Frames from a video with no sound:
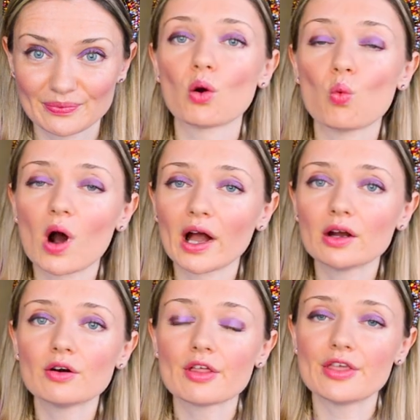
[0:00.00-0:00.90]

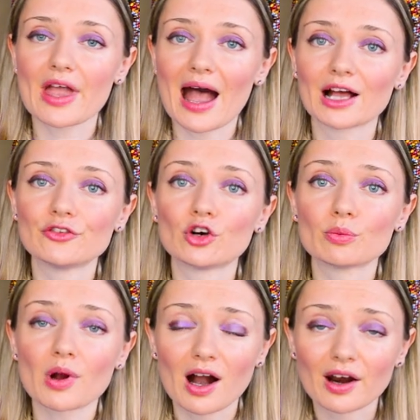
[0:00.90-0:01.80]
While the
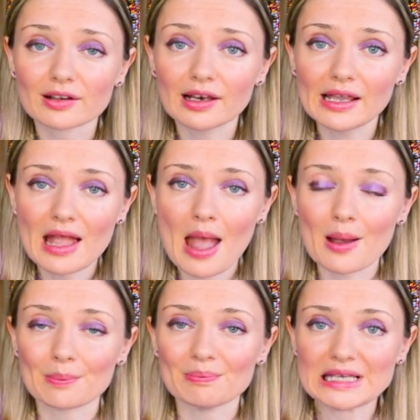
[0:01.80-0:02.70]
adverb hardly
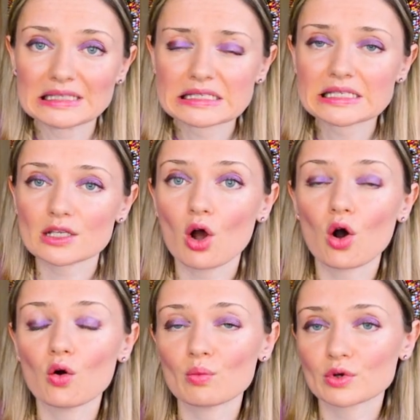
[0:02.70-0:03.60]
means
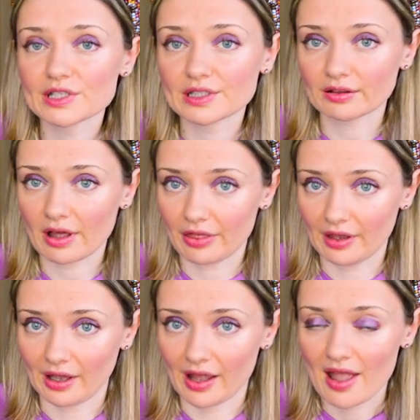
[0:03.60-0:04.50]
almost
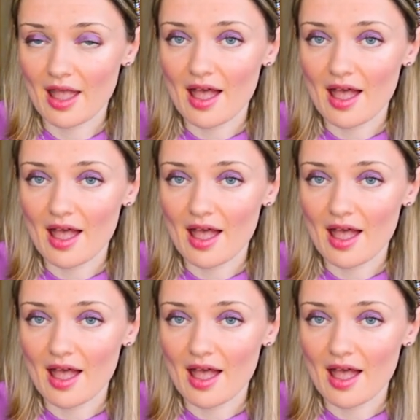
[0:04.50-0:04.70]
nothing,